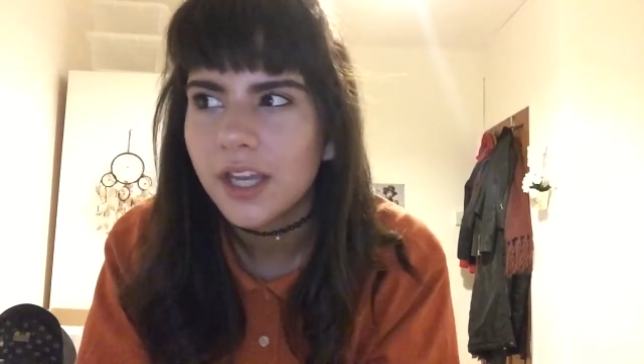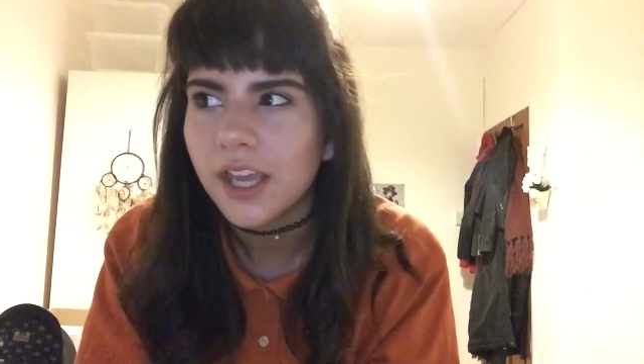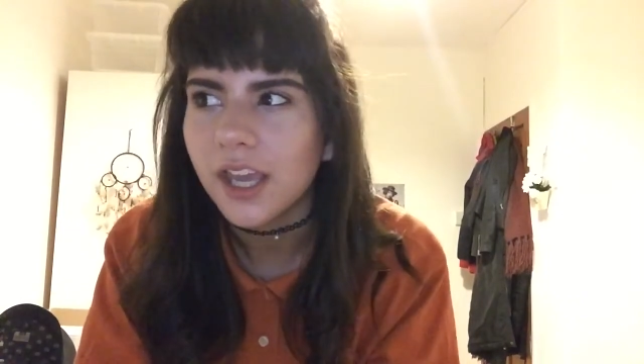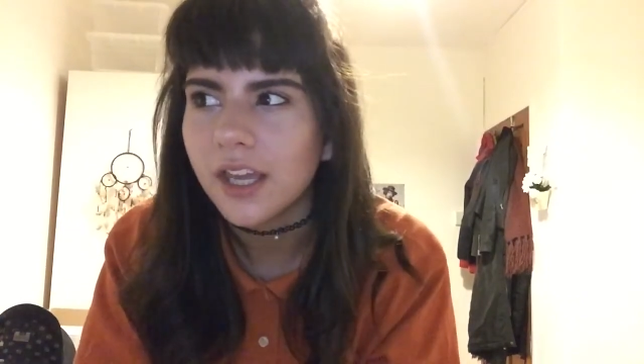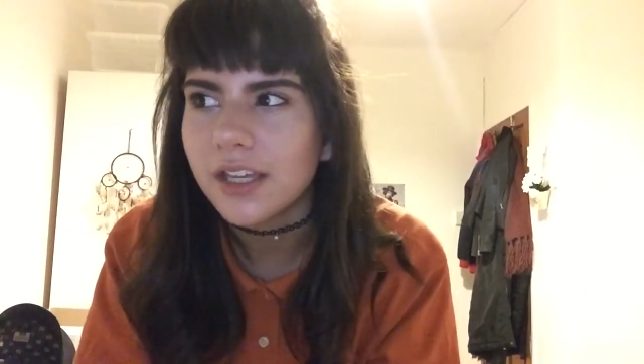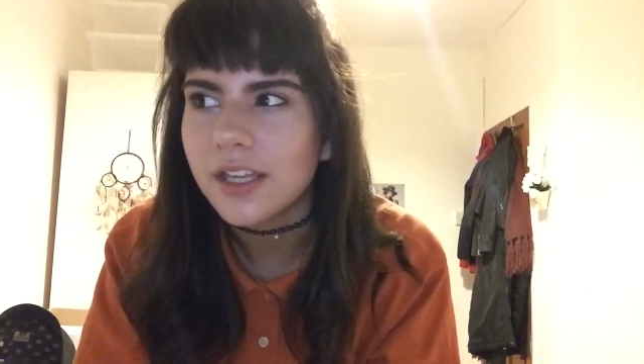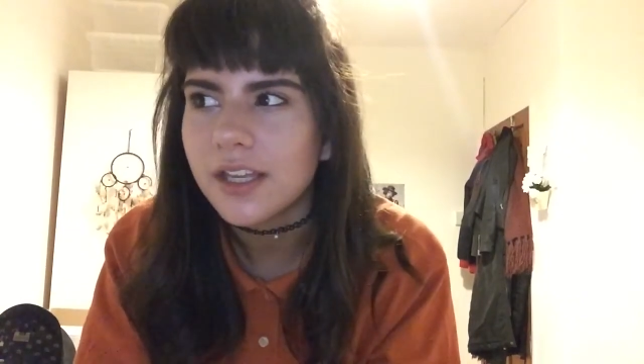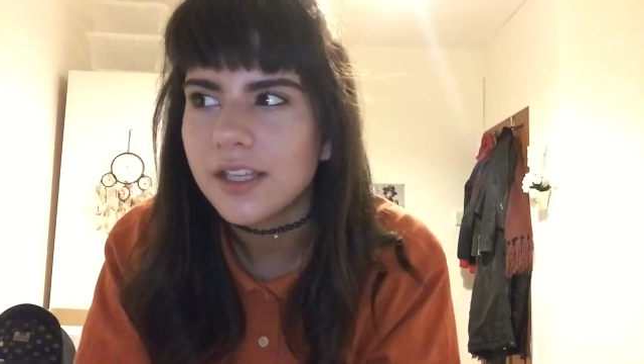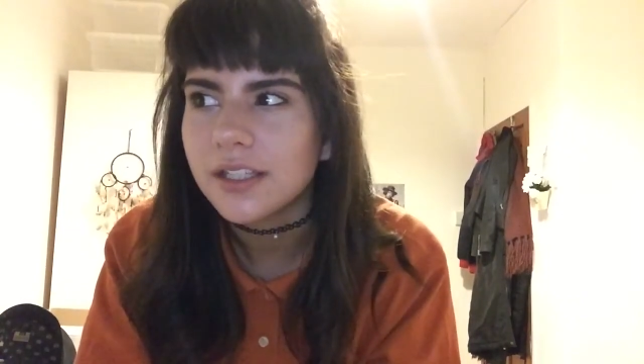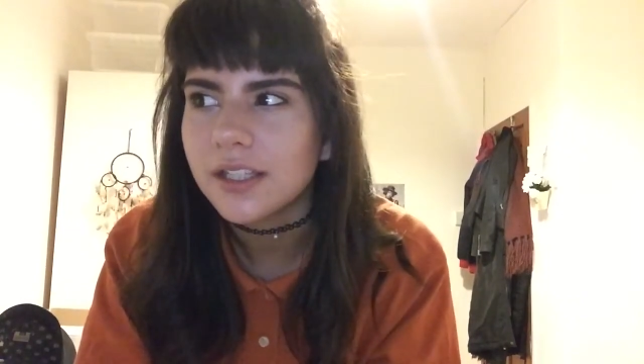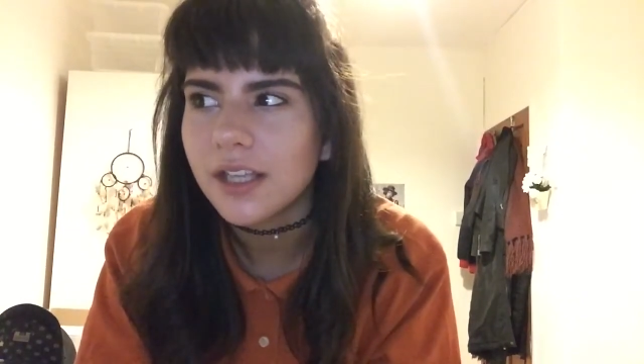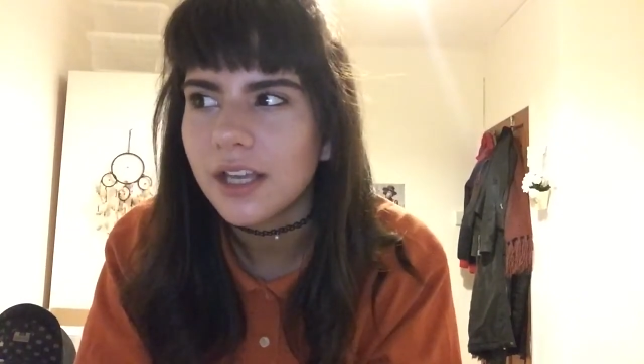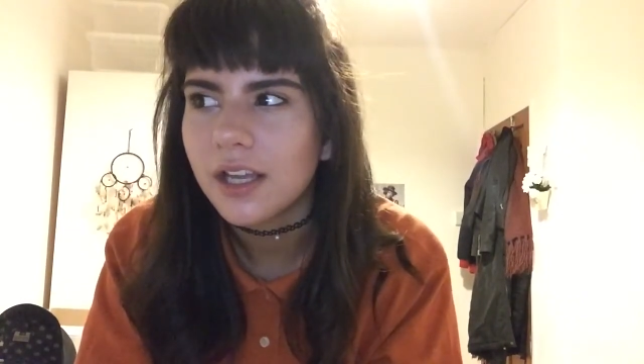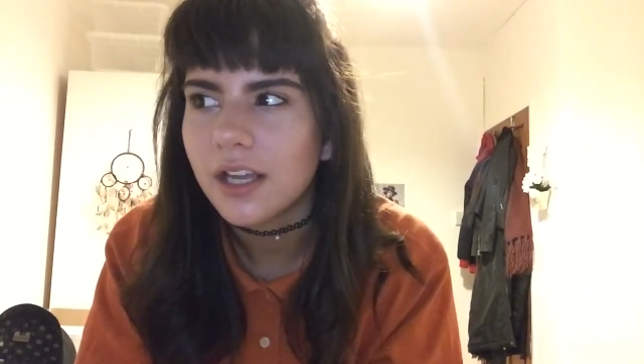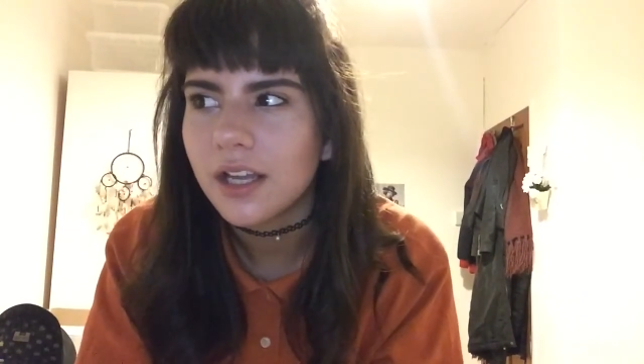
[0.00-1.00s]

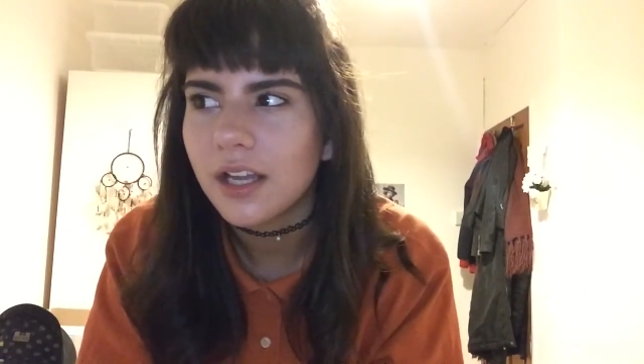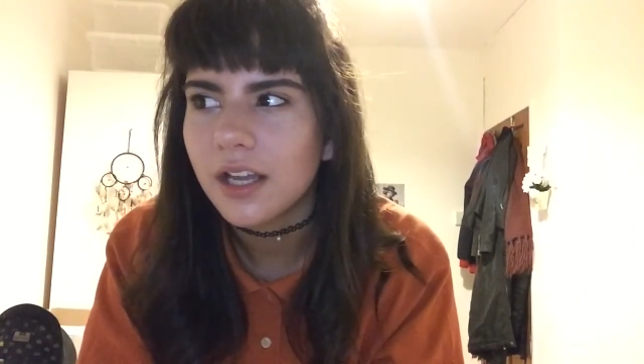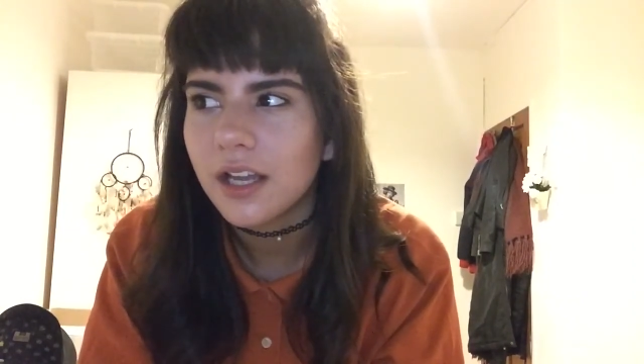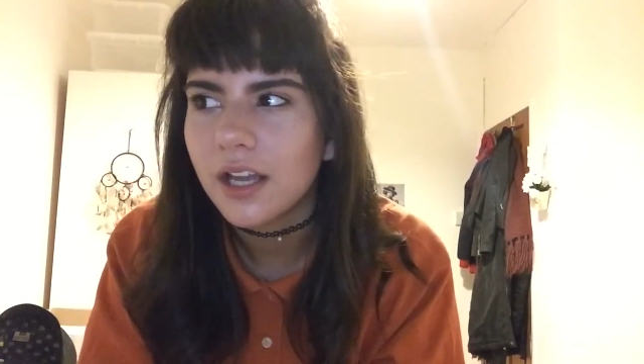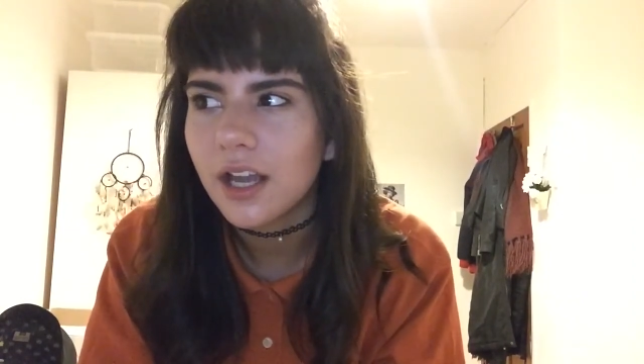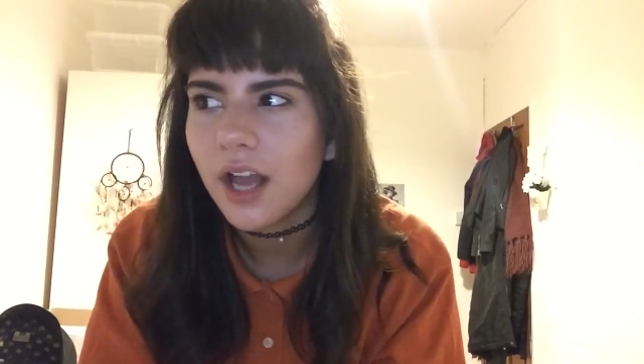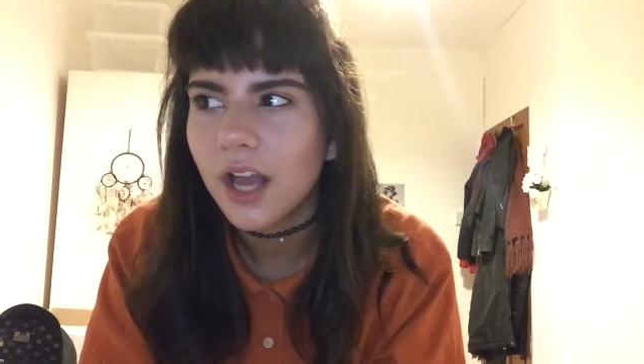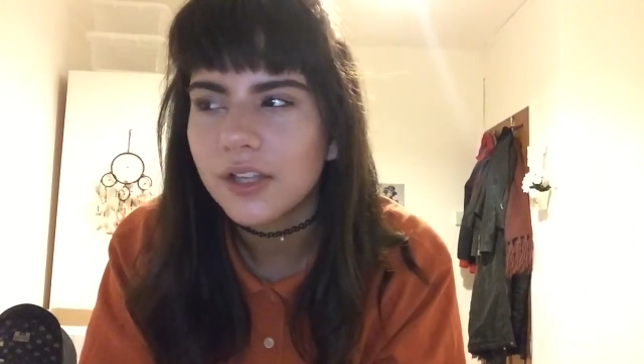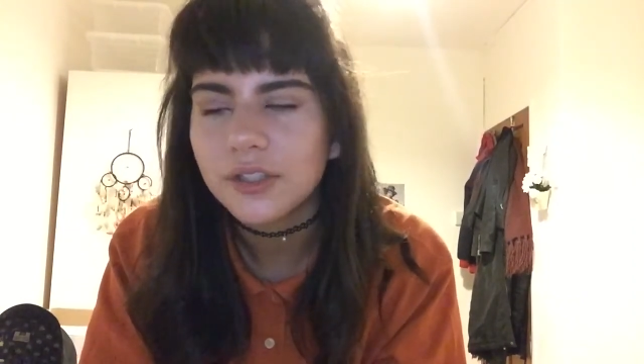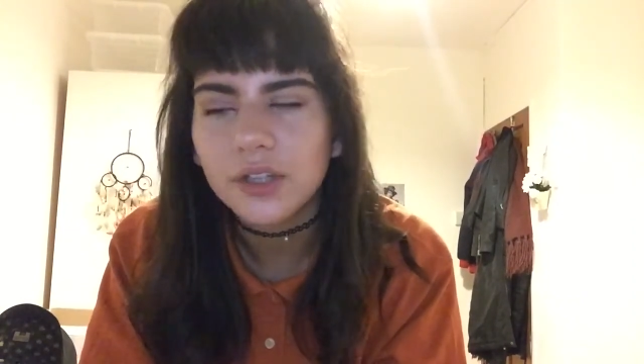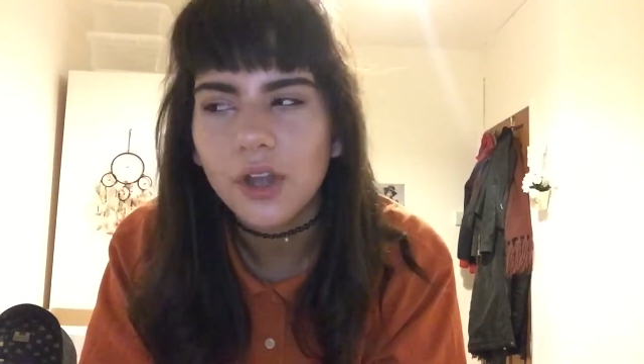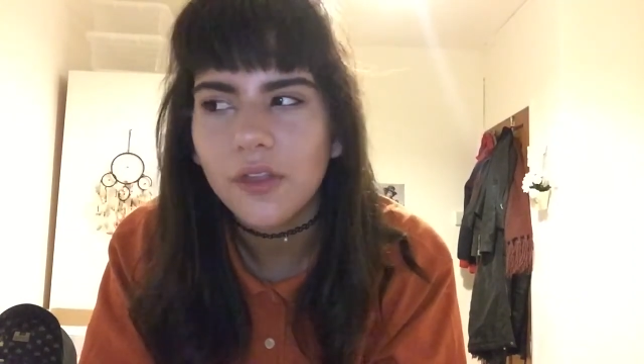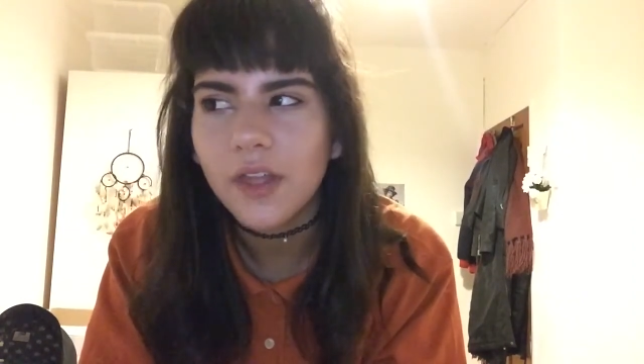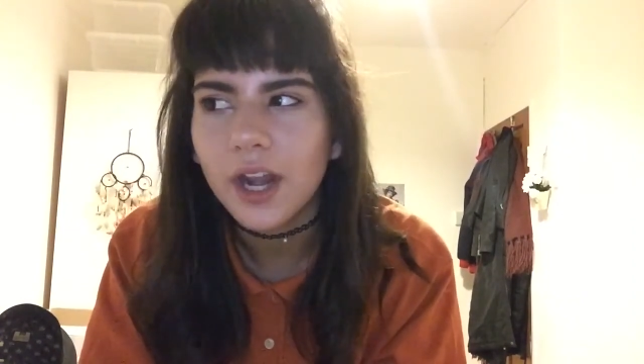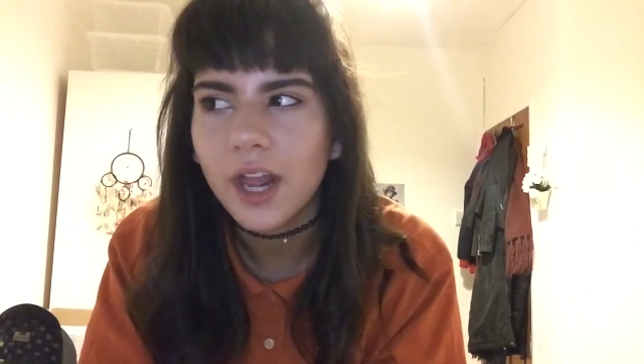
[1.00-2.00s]
because I
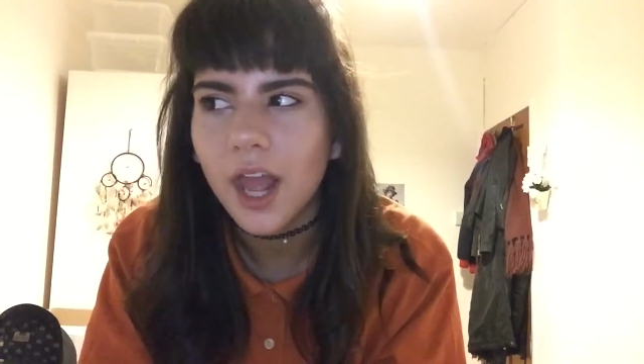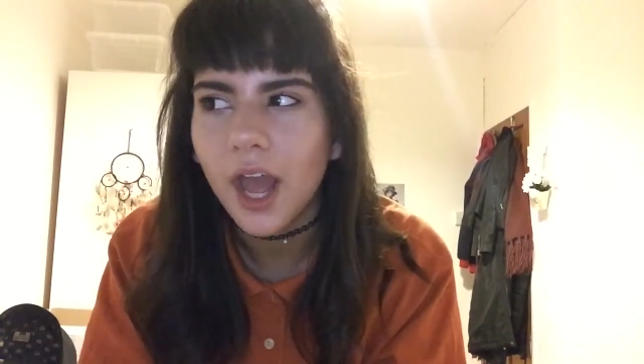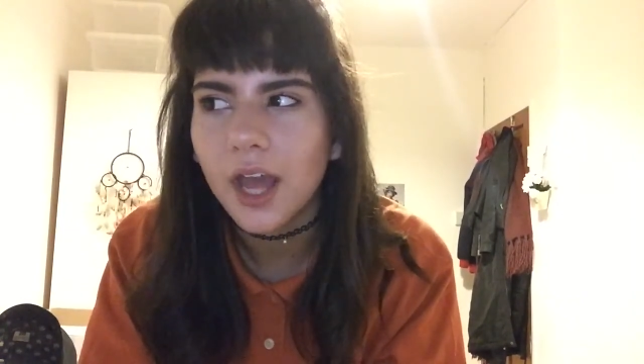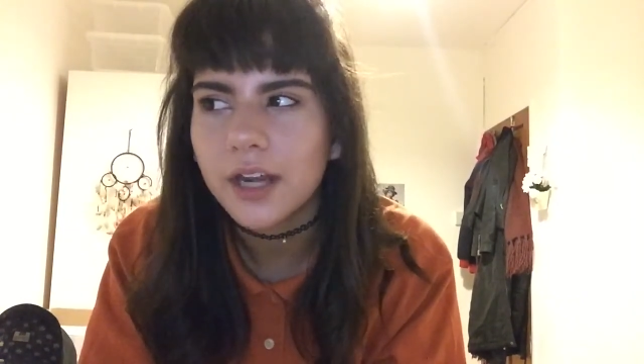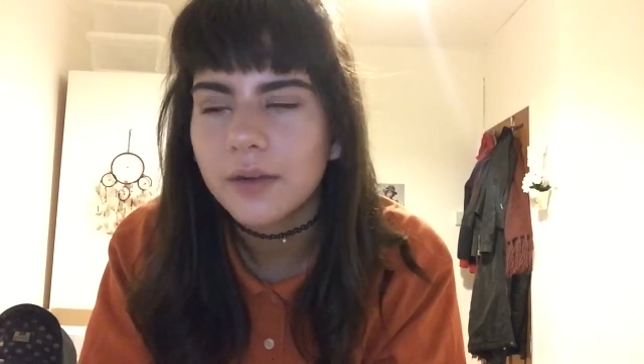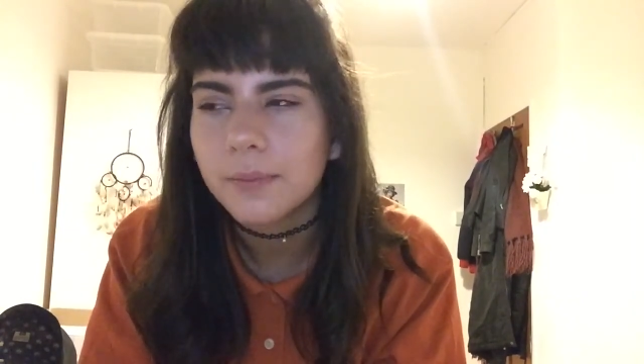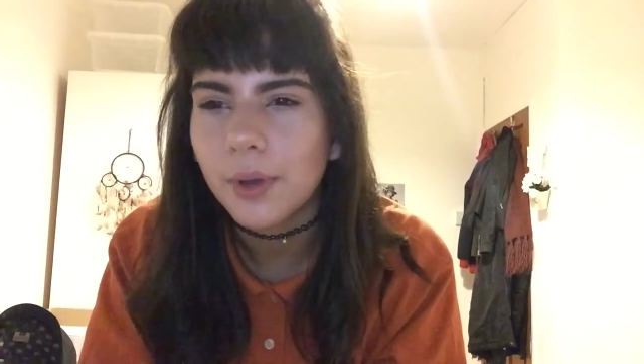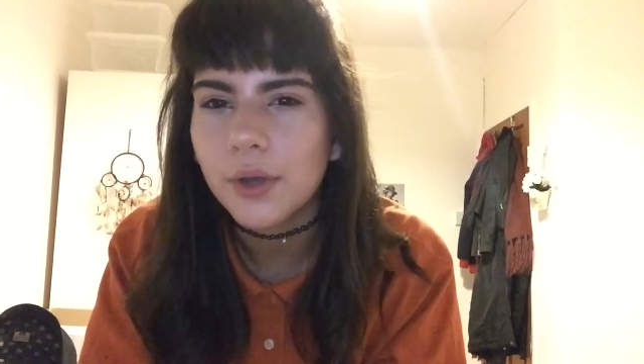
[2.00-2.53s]
saw that I hadn't